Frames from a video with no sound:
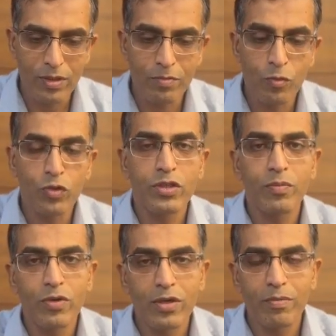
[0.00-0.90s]
Most
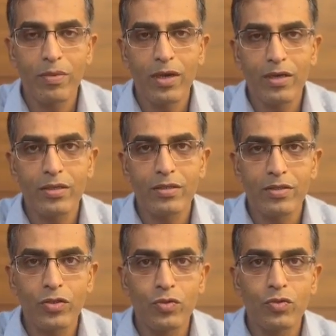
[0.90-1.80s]
important part is
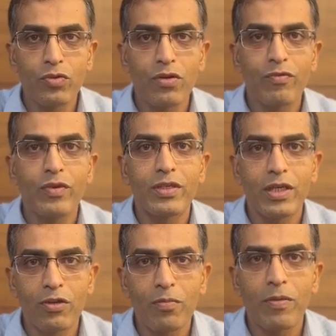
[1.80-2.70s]
you do not
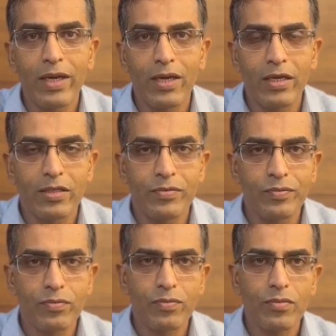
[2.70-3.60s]
fixate on platelets.
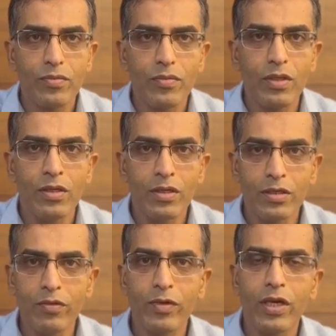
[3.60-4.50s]

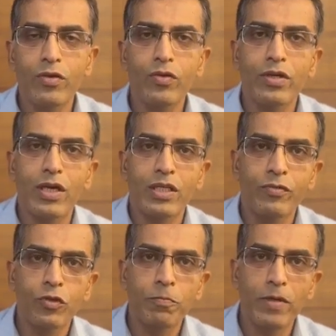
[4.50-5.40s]
See, we have to
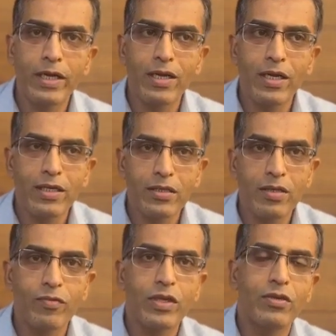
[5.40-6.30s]
transfuse platelets
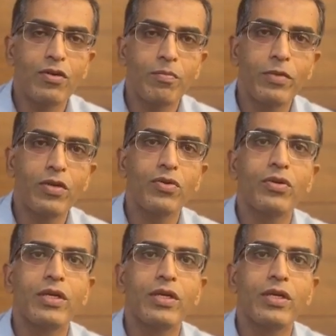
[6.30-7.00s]
if they drop below